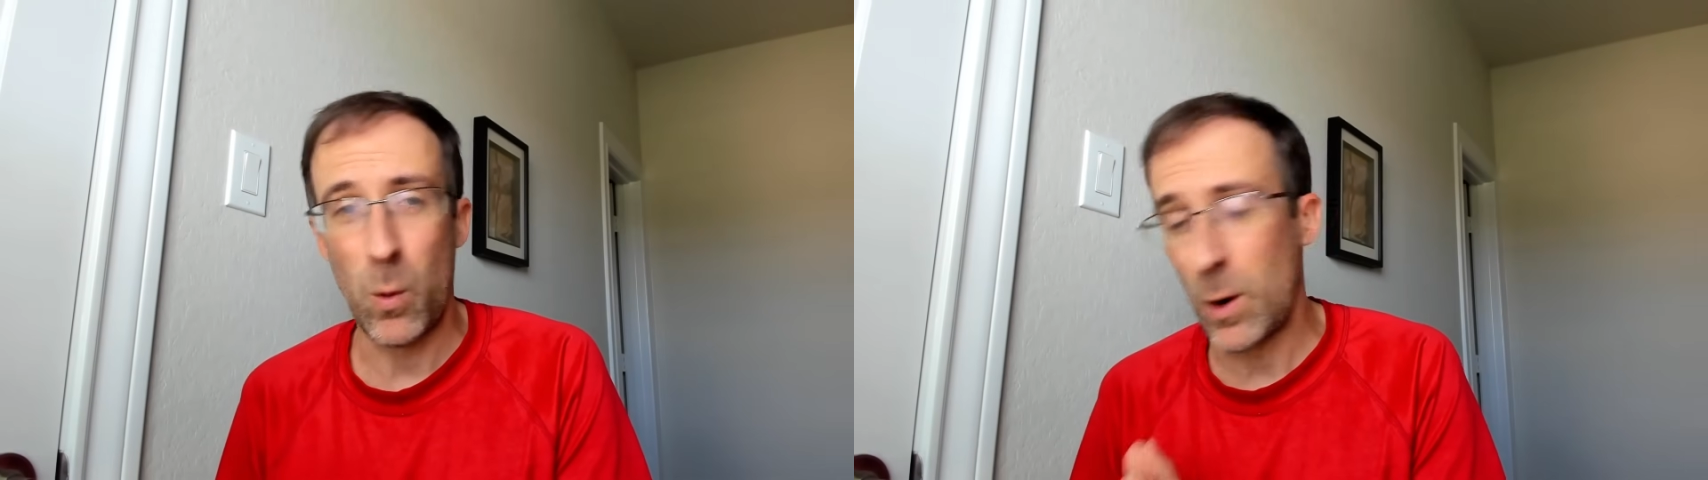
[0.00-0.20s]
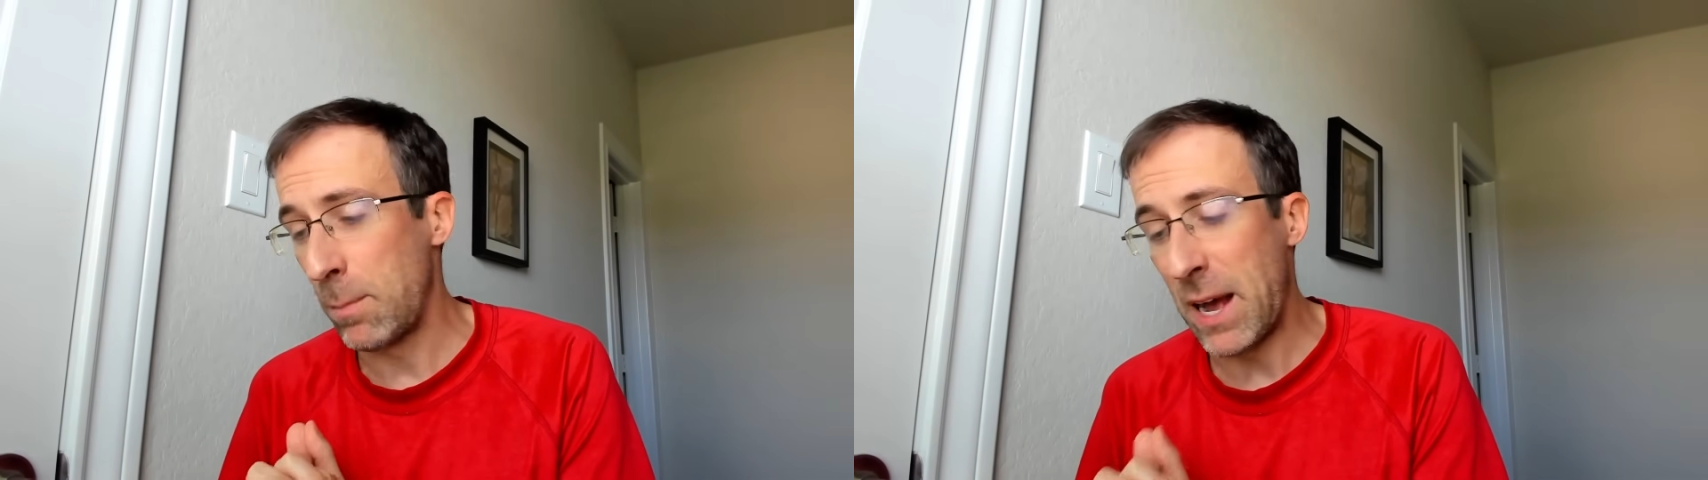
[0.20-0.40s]

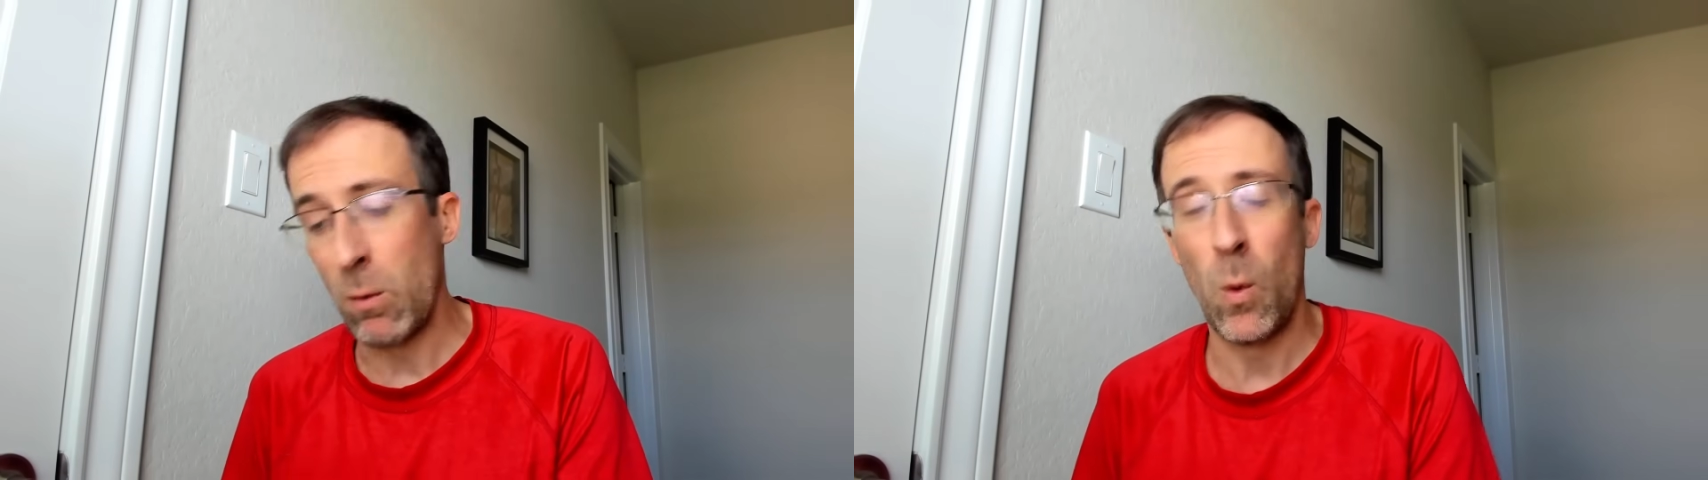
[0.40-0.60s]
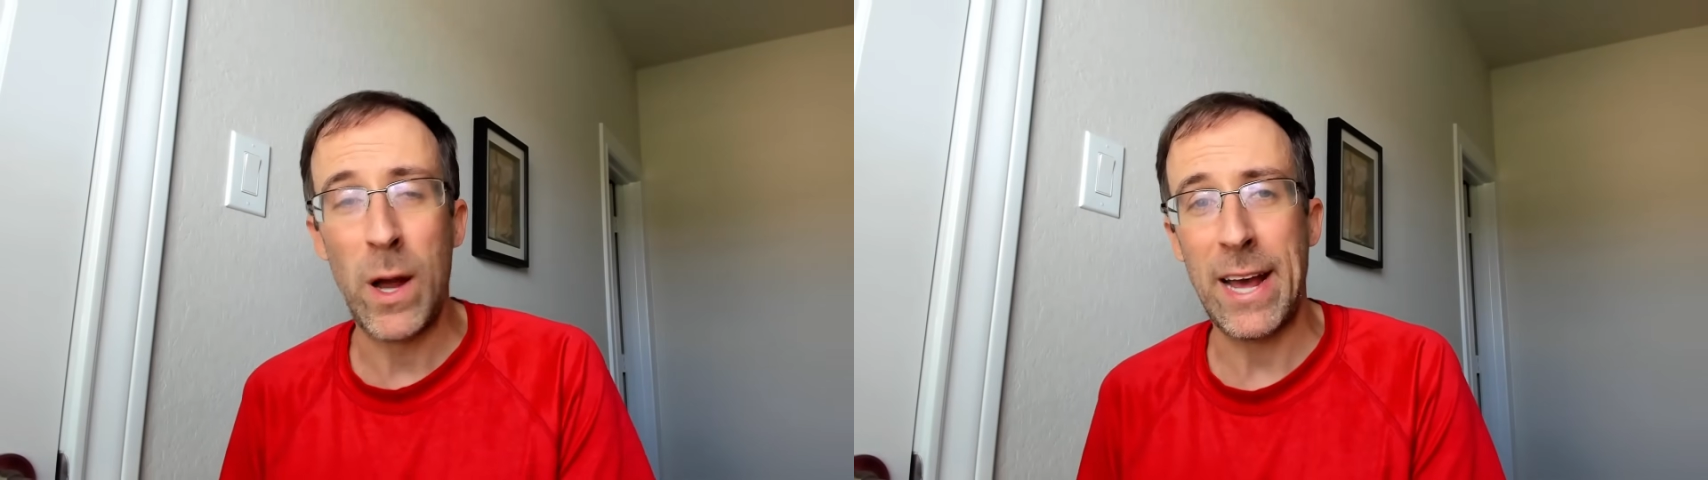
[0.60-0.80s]
or about
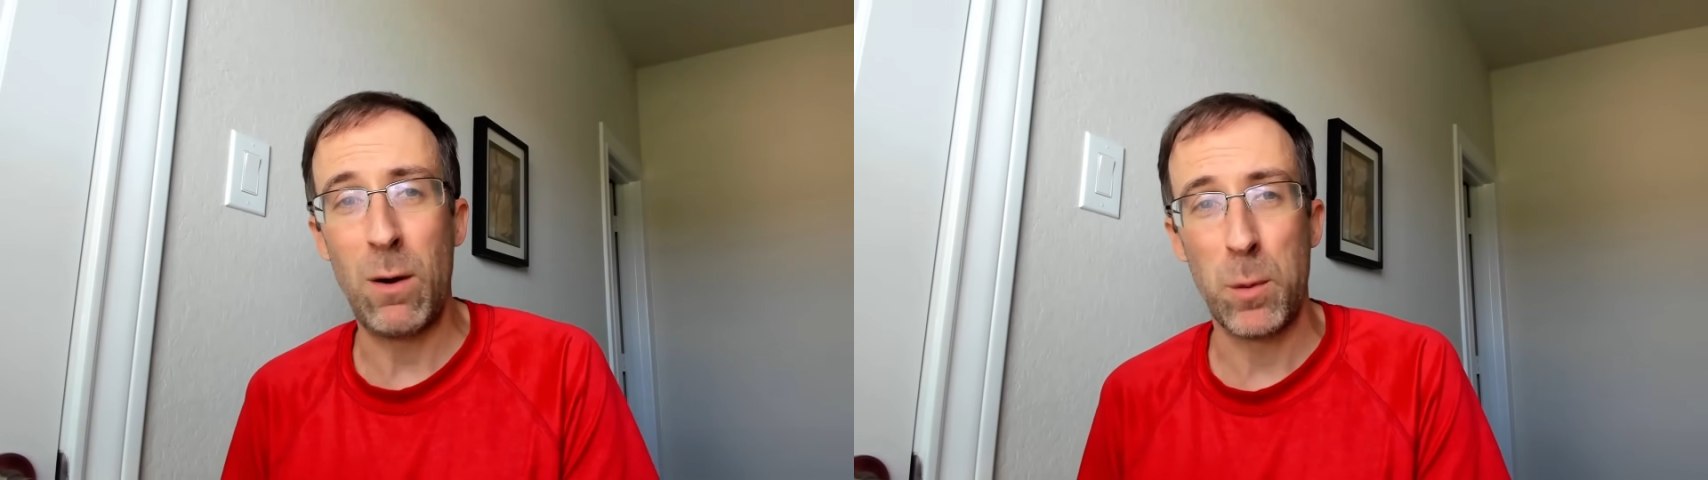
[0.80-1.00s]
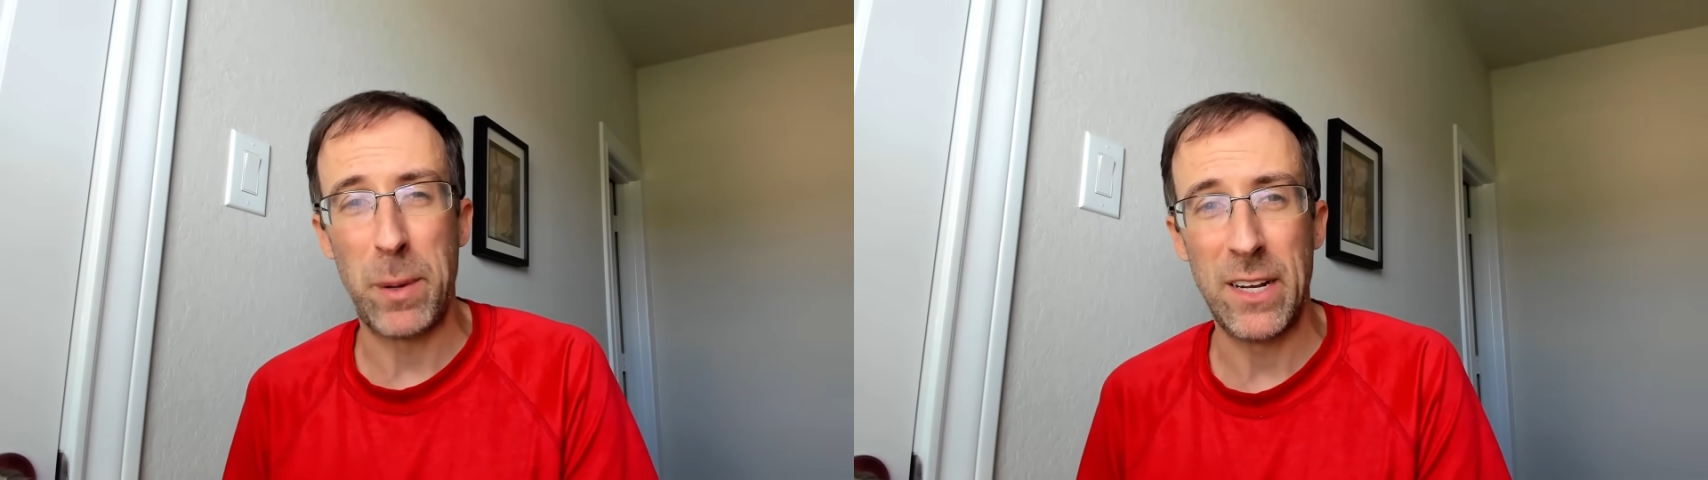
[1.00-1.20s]
1
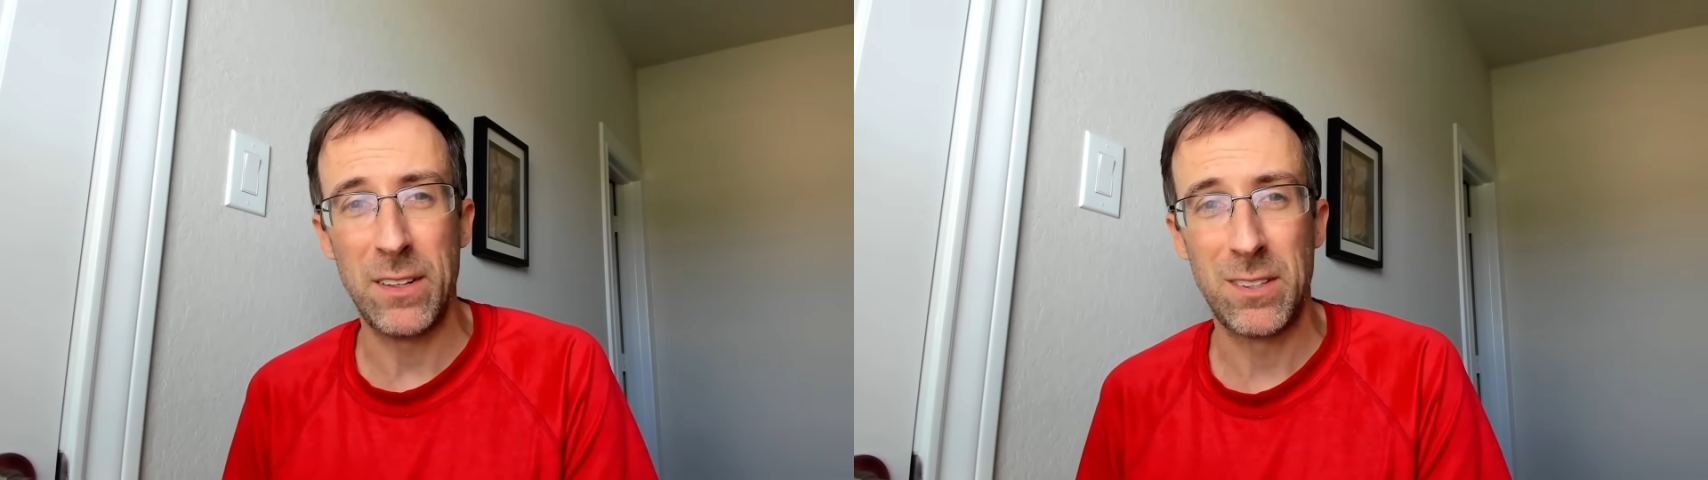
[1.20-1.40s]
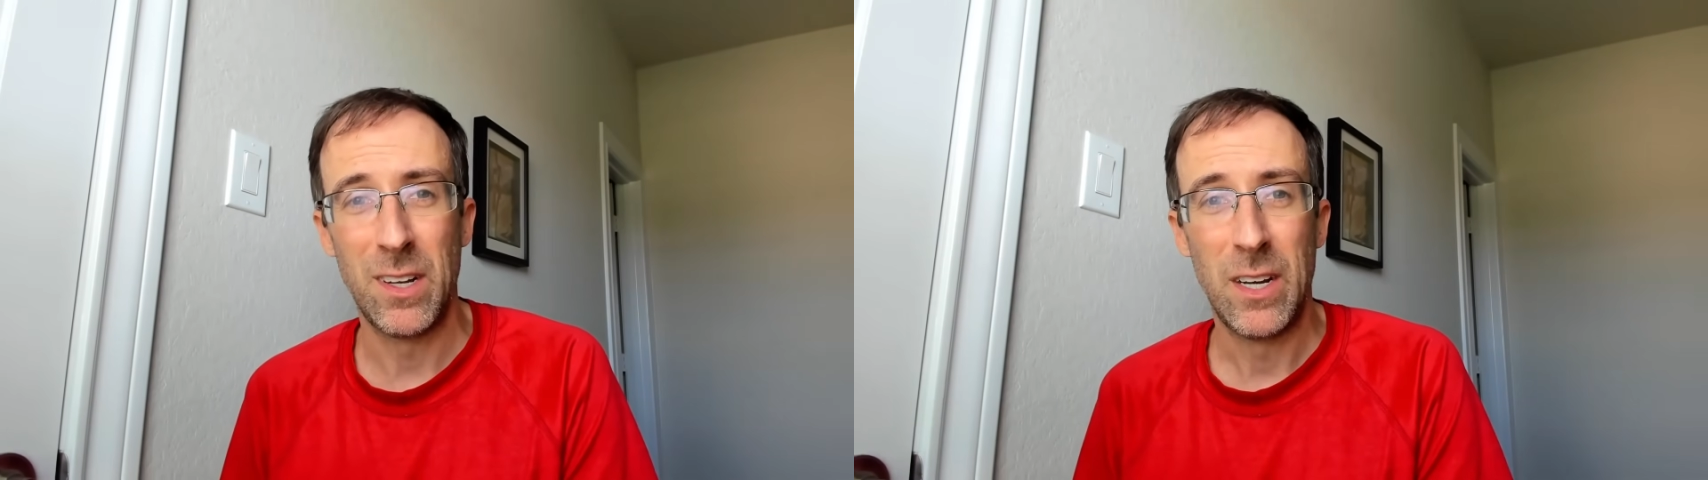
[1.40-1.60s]
hour
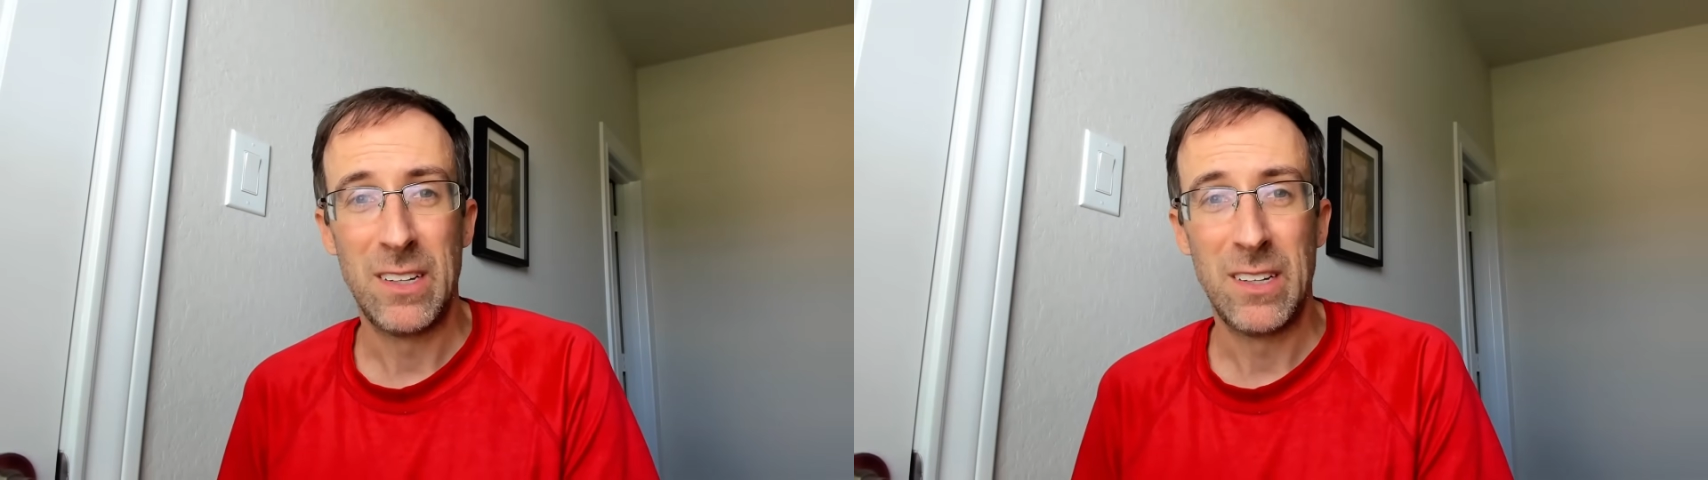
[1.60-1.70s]
pace